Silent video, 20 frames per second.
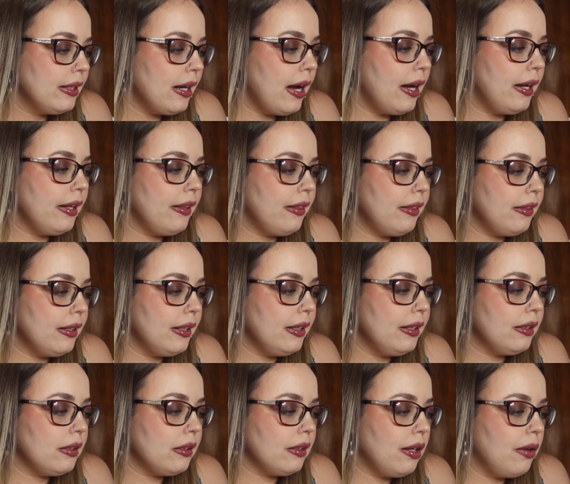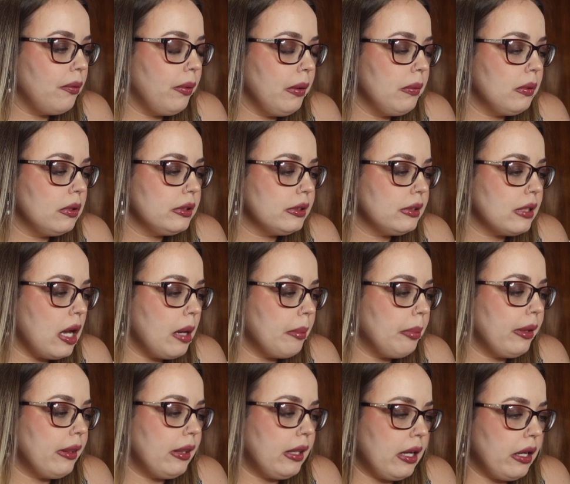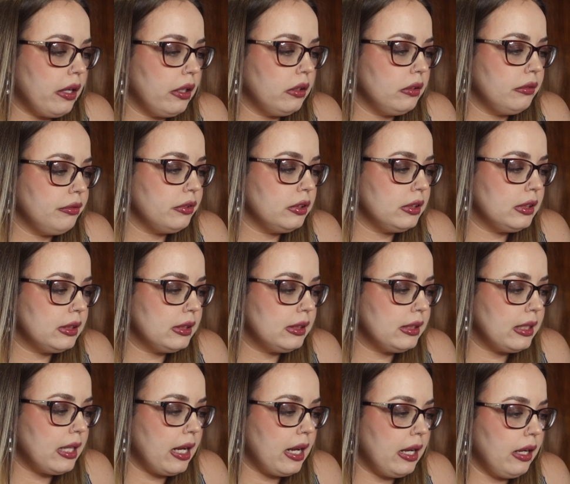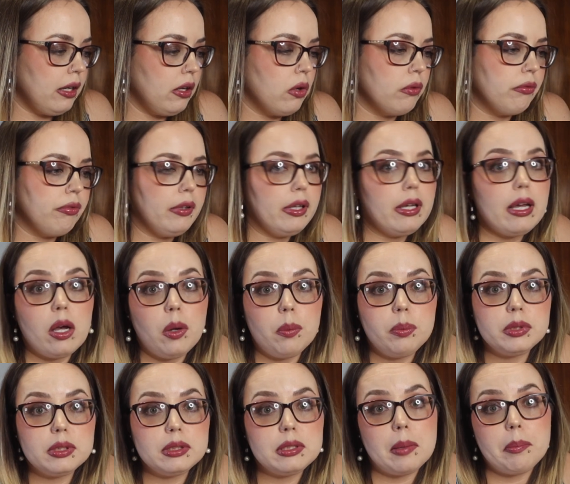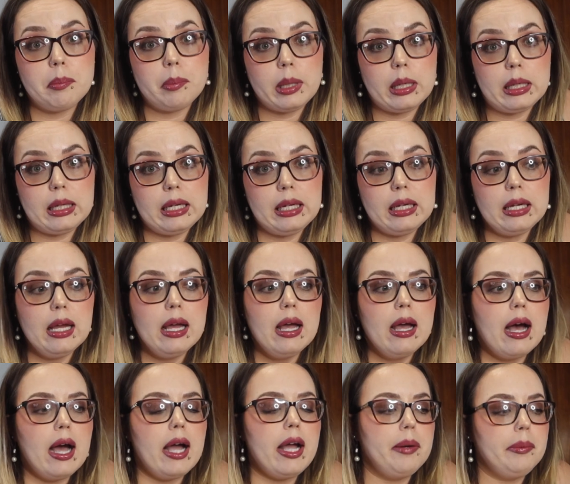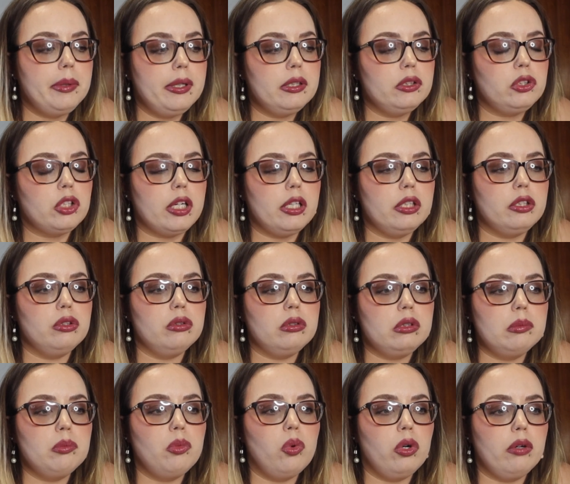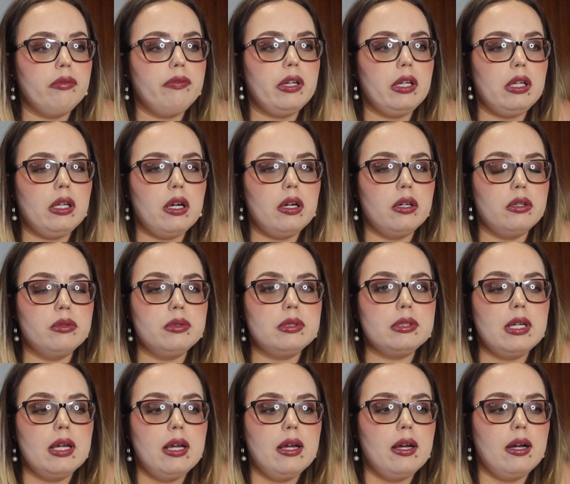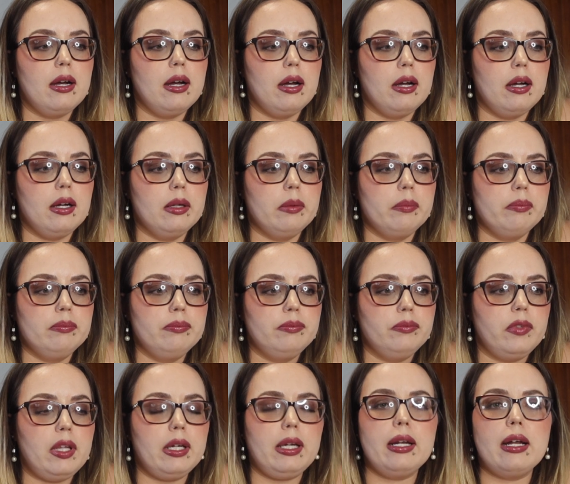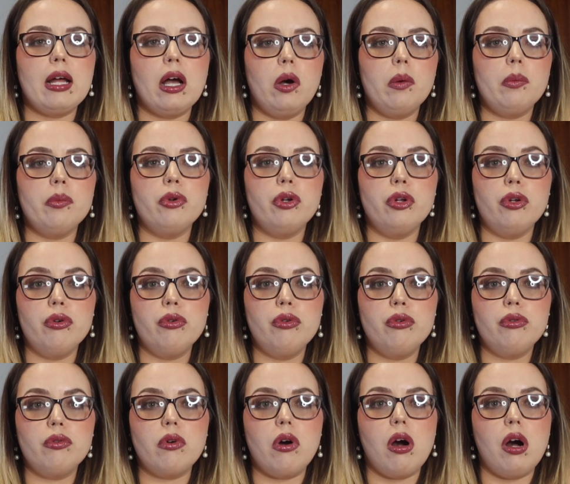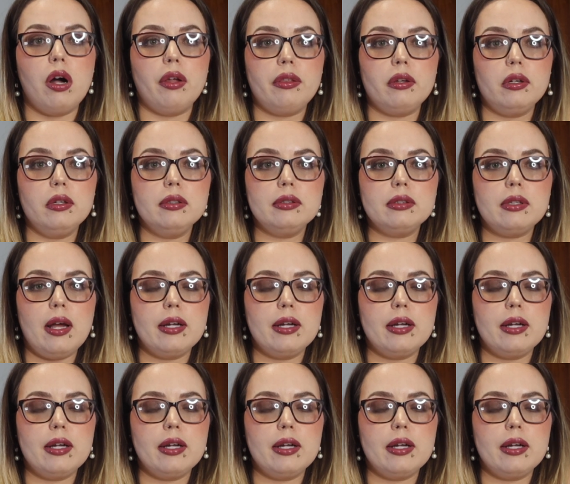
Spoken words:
I think we will stop there for today. Hopefully it helped somebody. I am going to try to do some more videos that can help new authors.